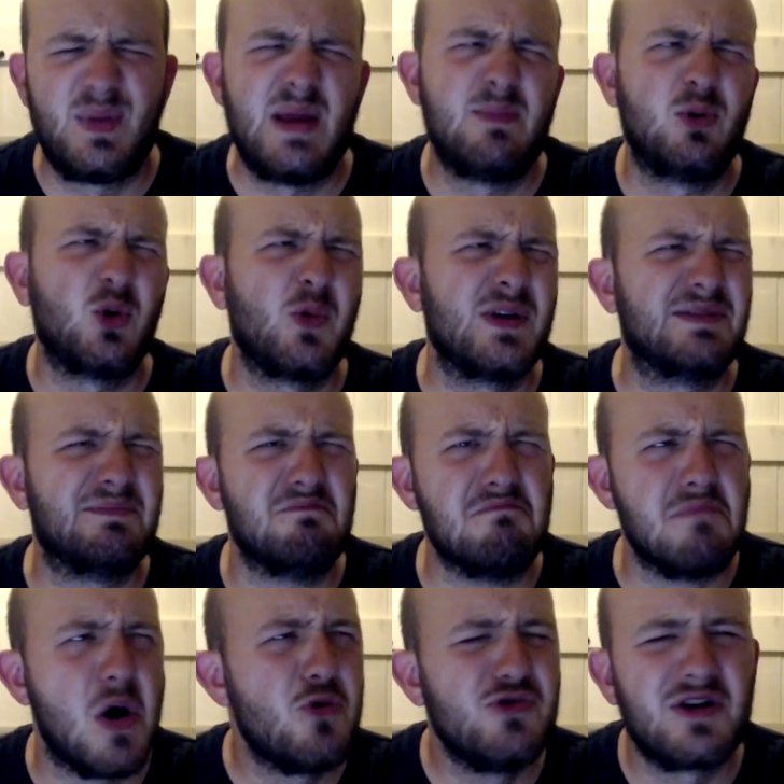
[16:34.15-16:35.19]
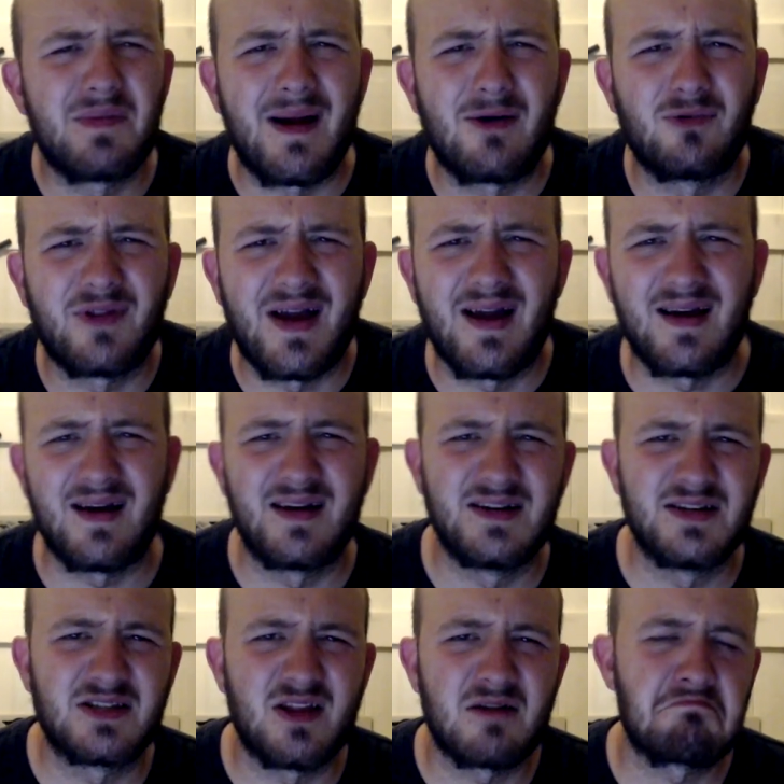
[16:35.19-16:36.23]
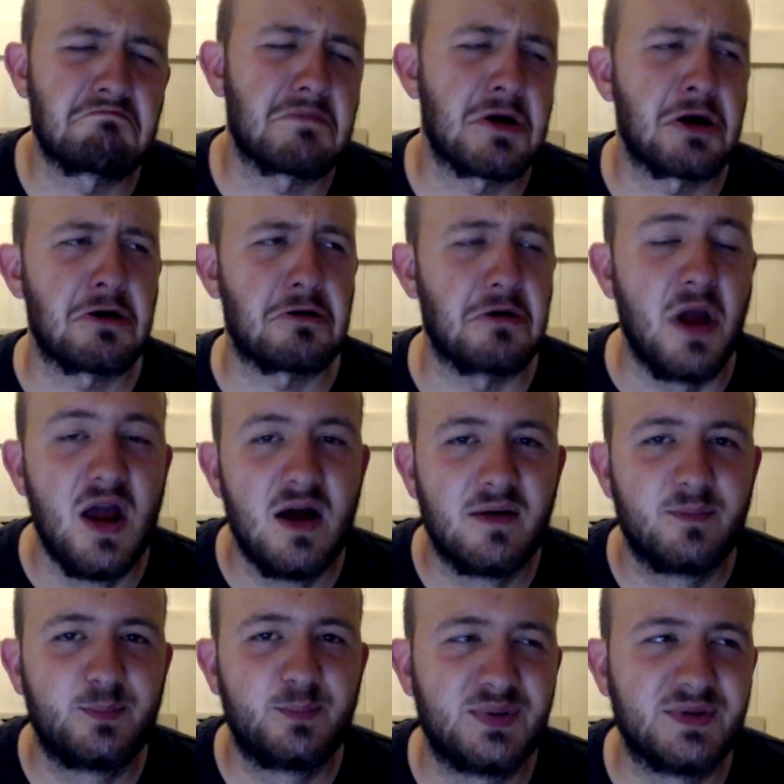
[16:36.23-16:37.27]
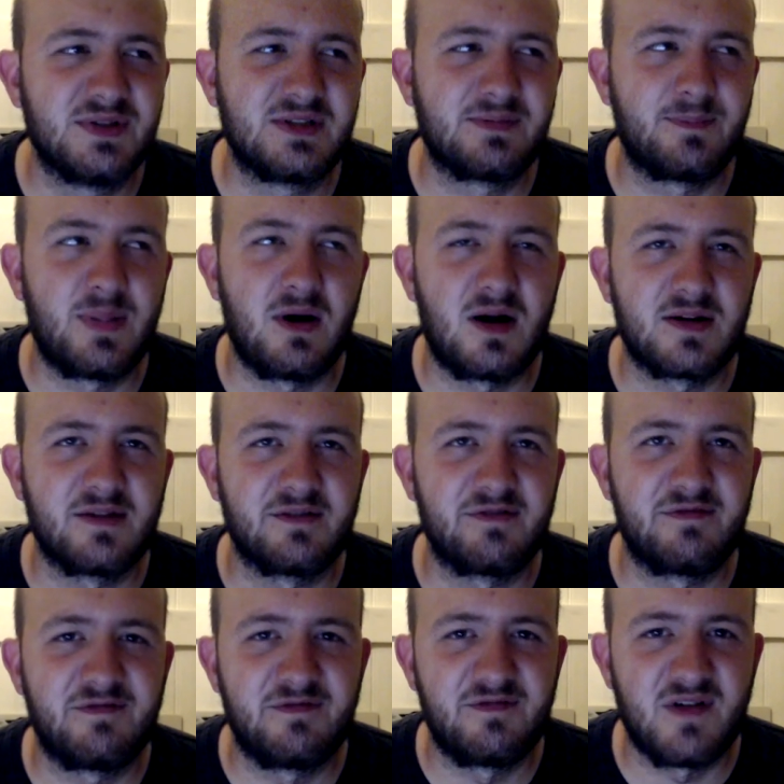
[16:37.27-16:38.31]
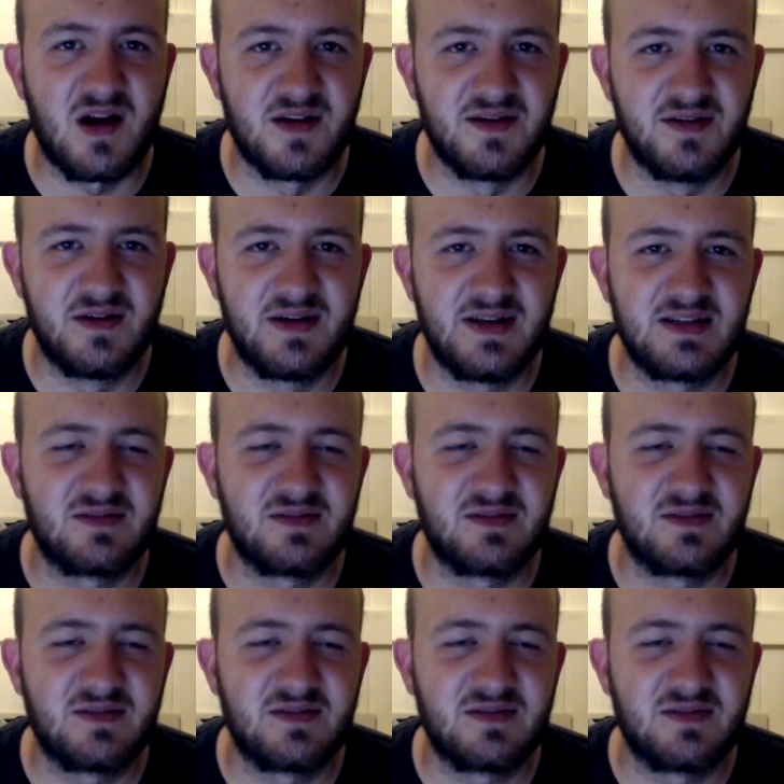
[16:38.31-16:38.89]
People always moan about that and it's like, rah, but it's part of the fun.